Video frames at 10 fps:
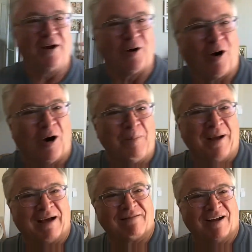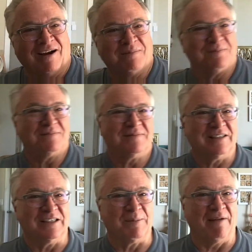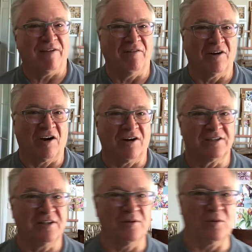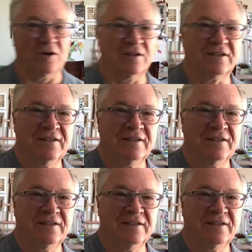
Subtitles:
her art back there. She's my favorite artist in the world.